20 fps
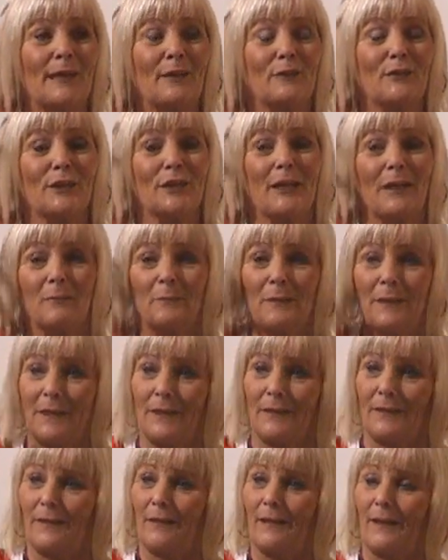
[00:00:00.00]
Cloud to come
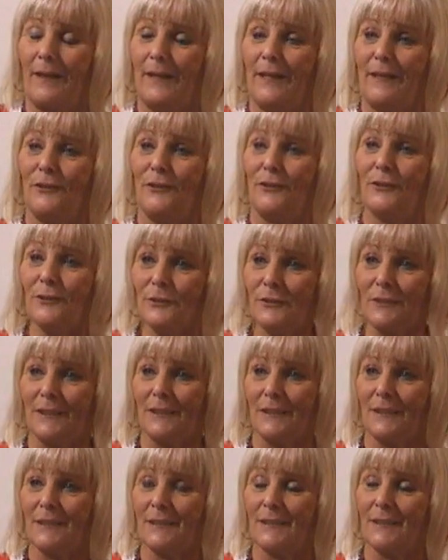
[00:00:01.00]
in and do
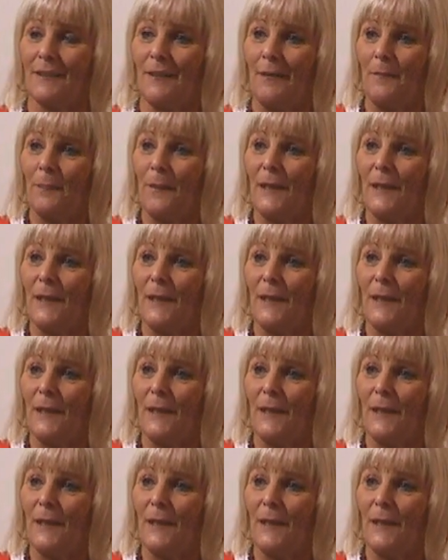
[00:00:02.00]
this,